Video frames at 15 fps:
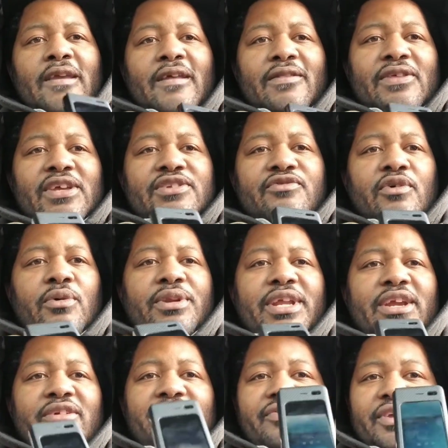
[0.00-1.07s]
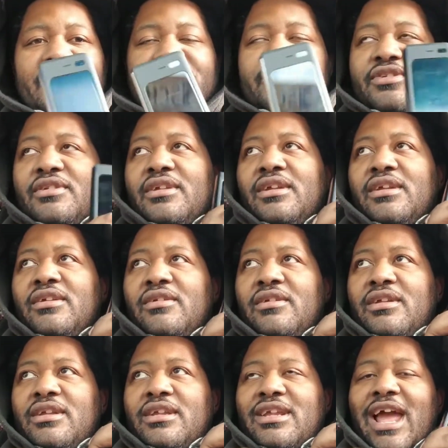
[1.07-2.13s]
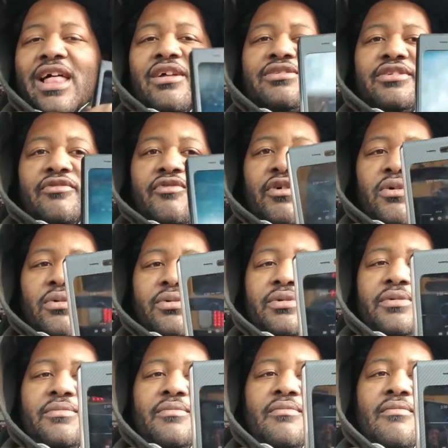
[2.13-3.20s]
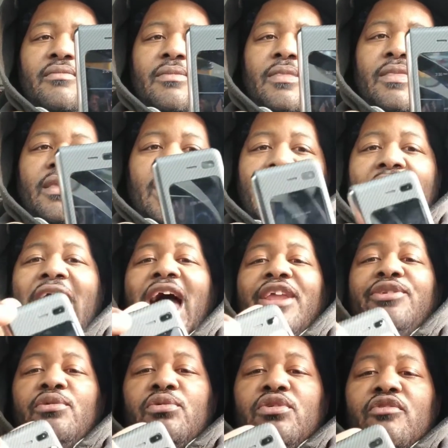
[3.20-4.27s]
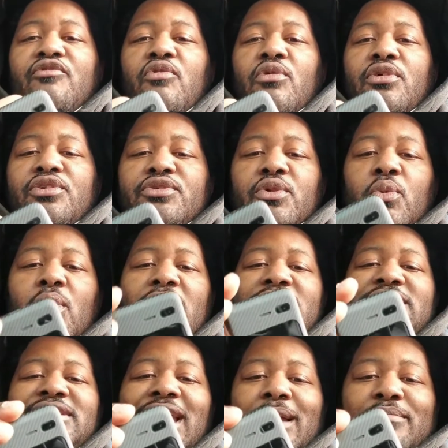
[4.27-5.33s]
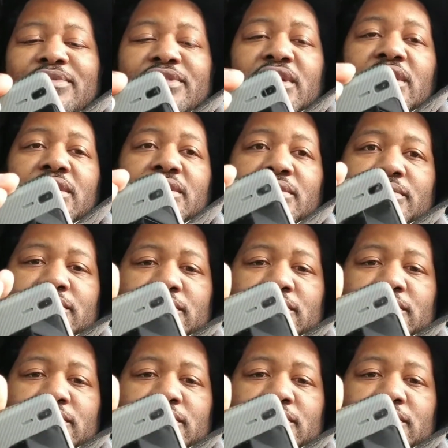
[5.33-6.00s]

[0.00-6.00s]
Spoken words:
This phone here, this Galaxy Fold, I do look forward to what Samsung